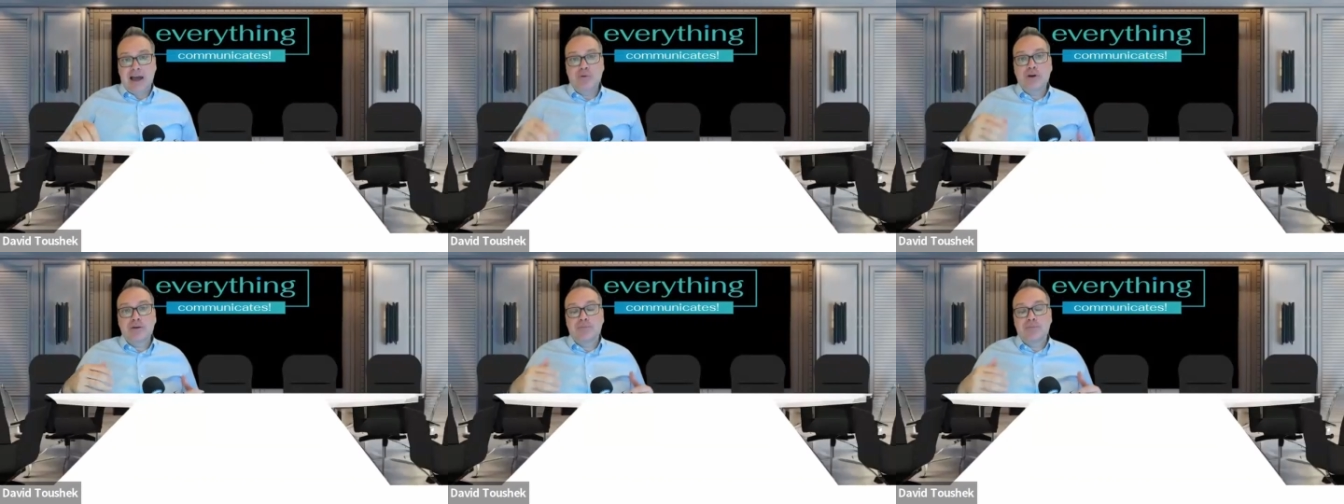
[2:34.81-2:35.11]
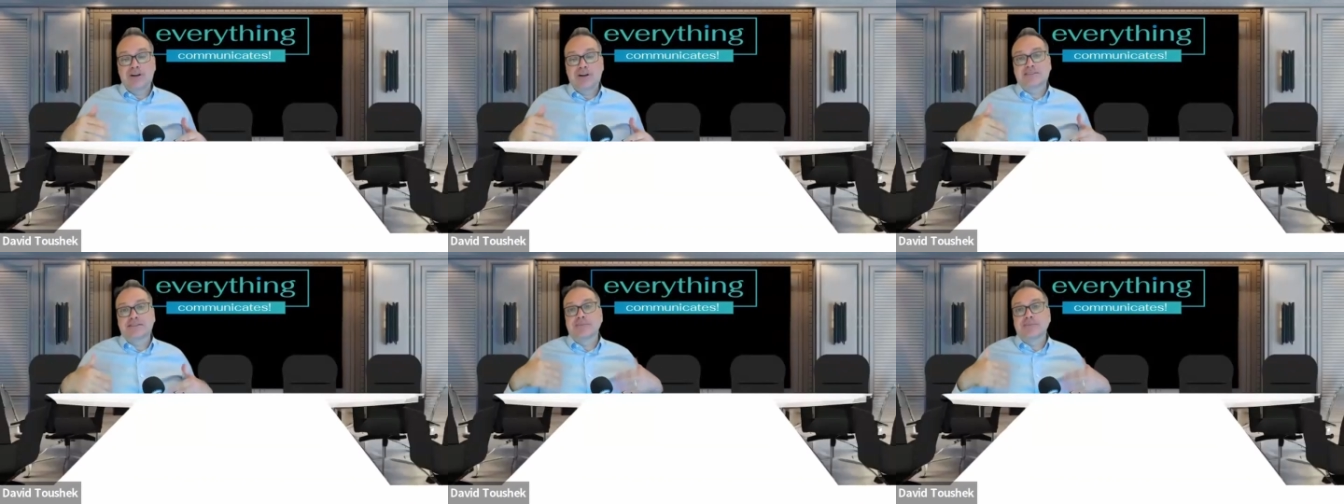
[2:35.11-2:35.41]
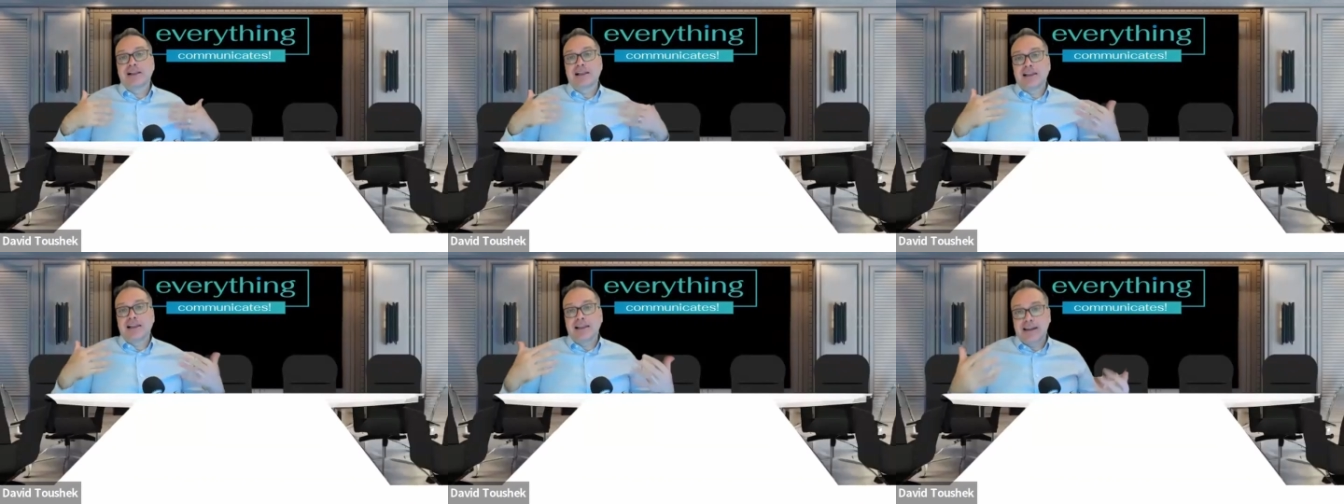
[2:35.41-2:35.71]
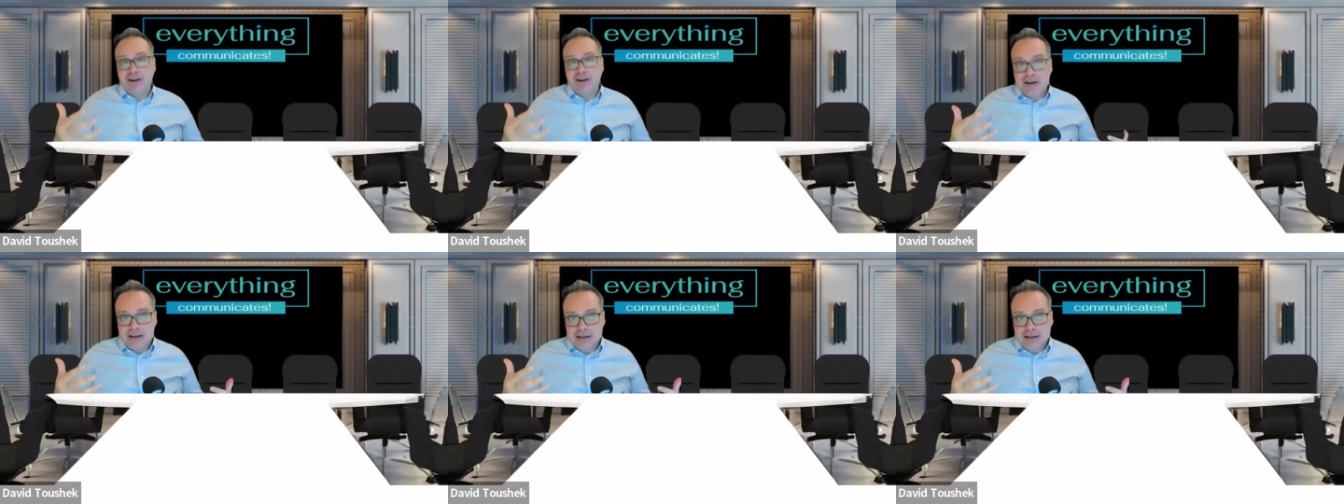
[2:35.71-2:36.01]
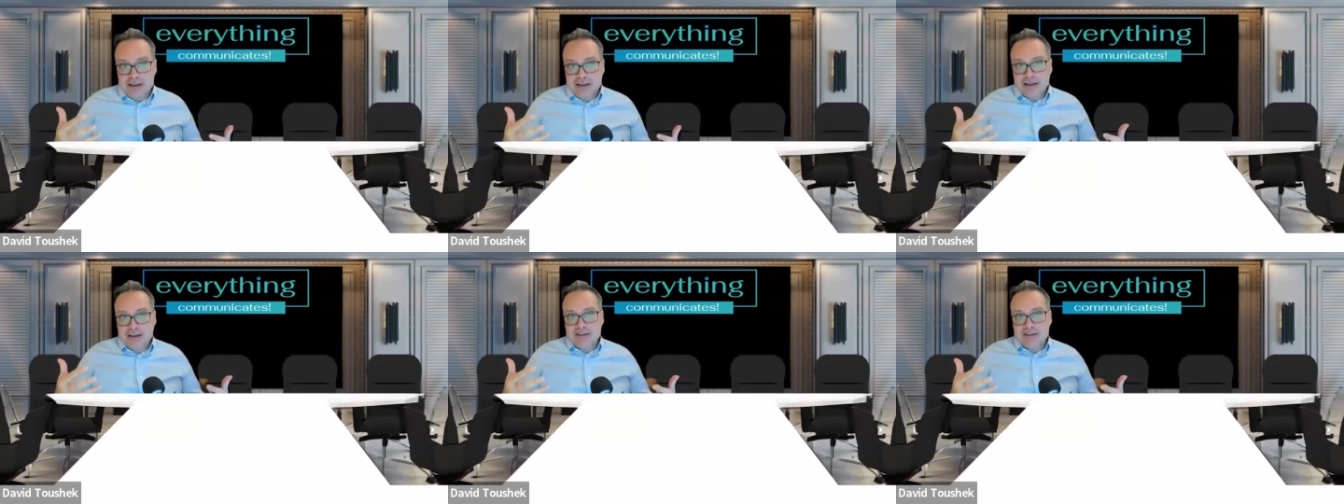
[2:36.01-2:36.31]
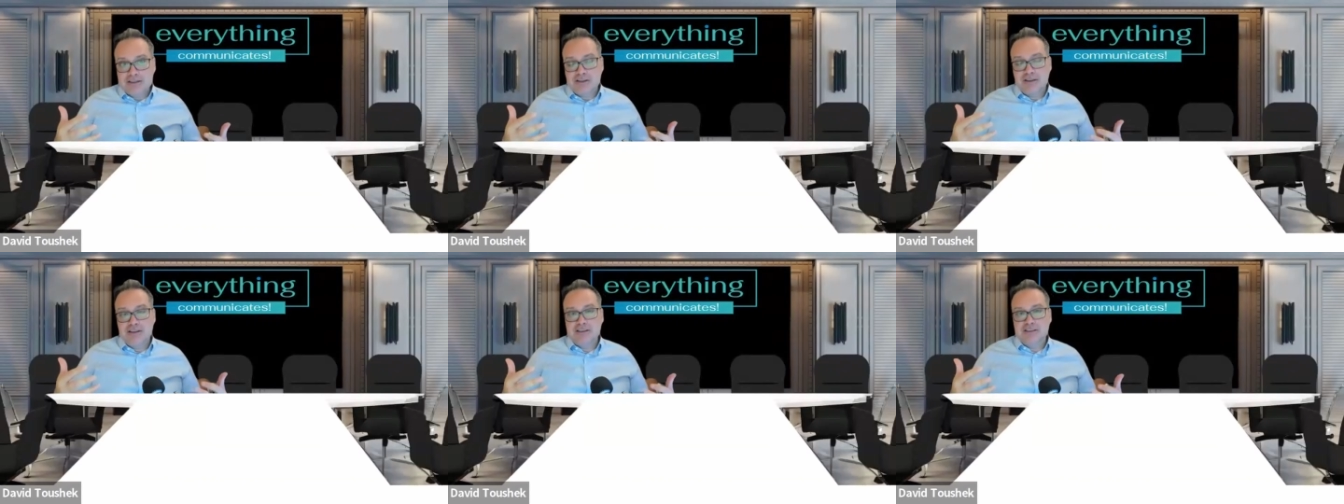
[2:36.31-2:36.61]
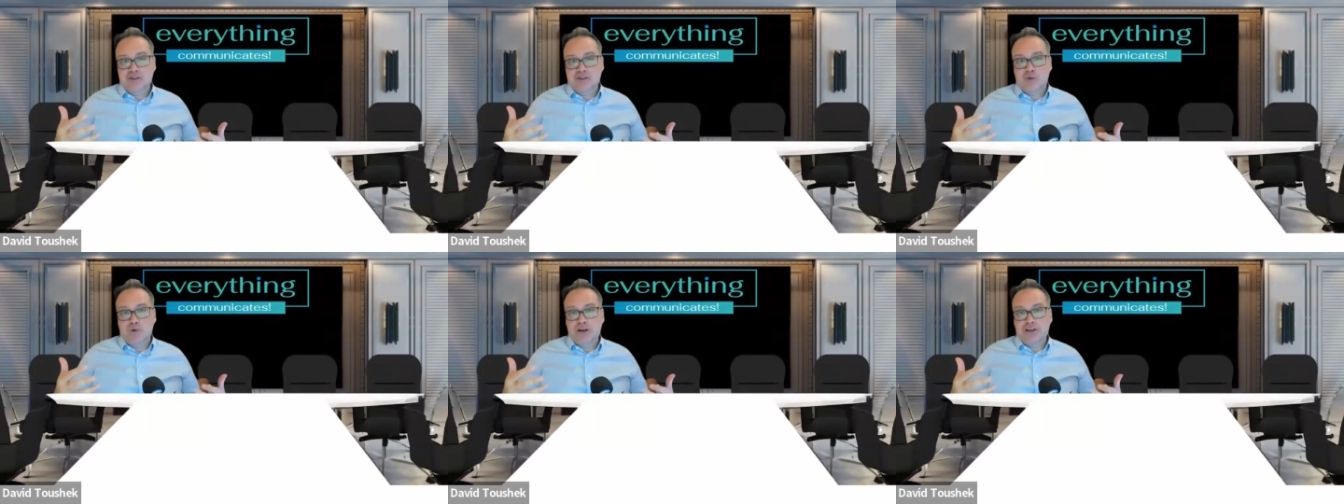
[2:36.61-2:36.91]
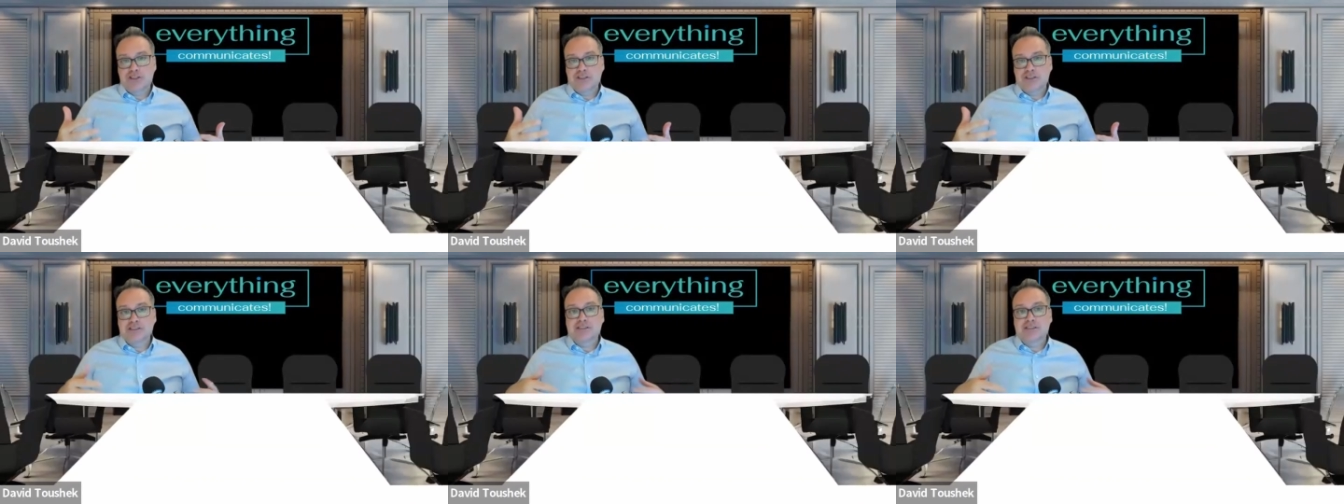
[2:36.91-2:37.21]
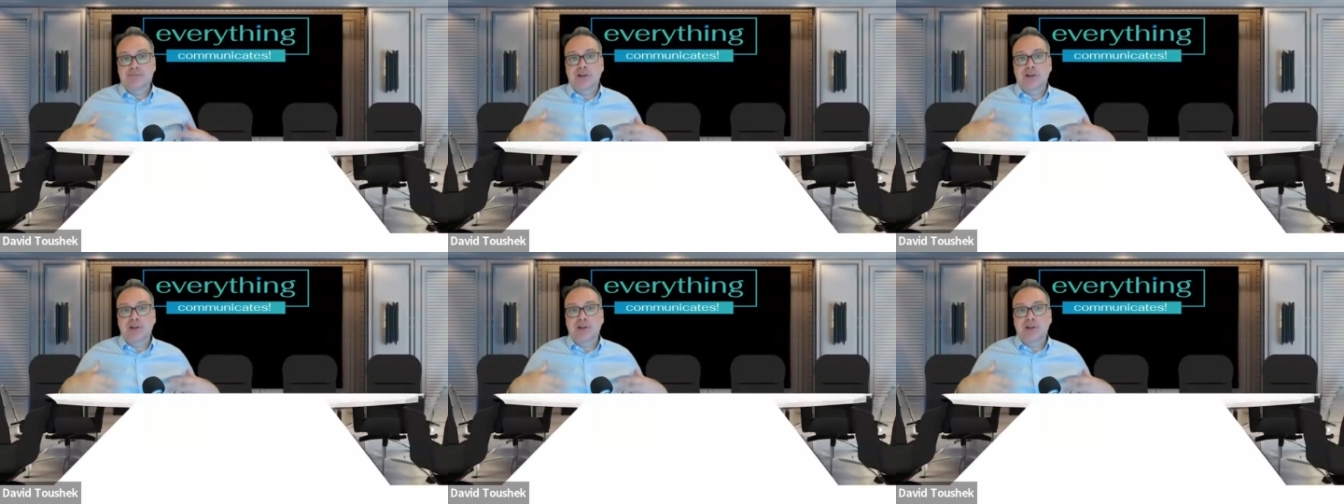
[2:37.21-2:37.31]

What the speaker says: I want to bring some clarity to these questions,